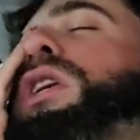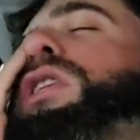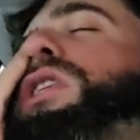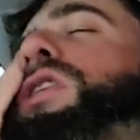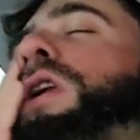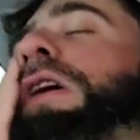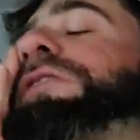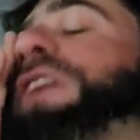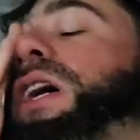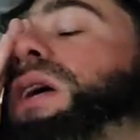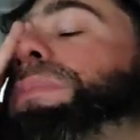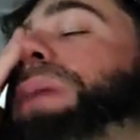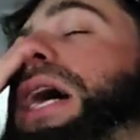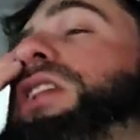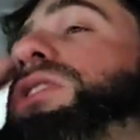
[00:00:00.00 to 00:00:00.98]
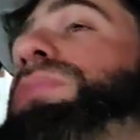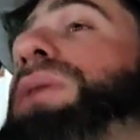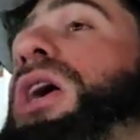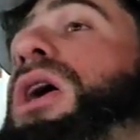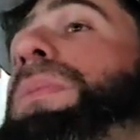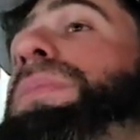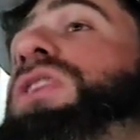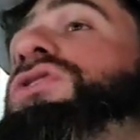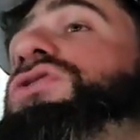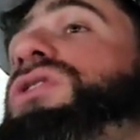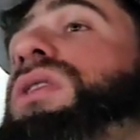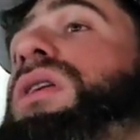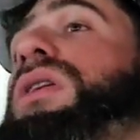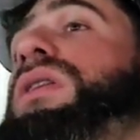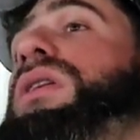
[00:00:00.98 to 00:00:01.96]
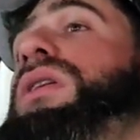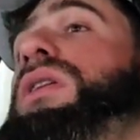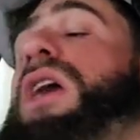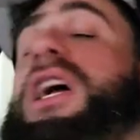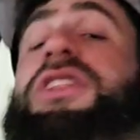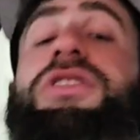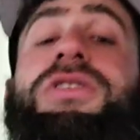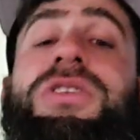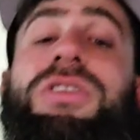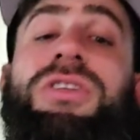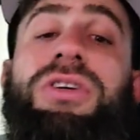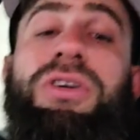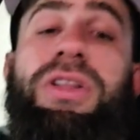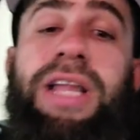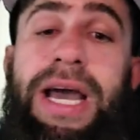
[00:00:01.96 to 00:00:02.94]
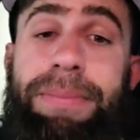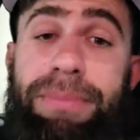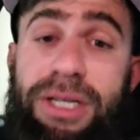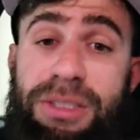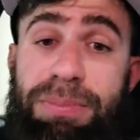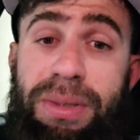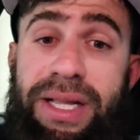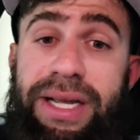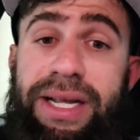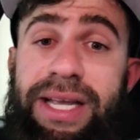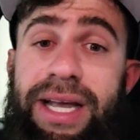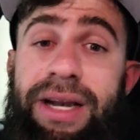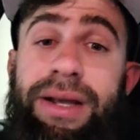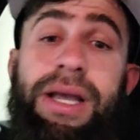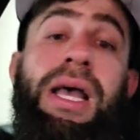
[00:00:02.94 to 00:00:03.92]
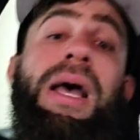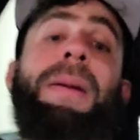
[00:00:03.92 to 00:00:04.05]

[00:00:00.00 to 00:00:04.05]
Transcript: So if I come back tomorrow, I'll be sure not to do that misplay again.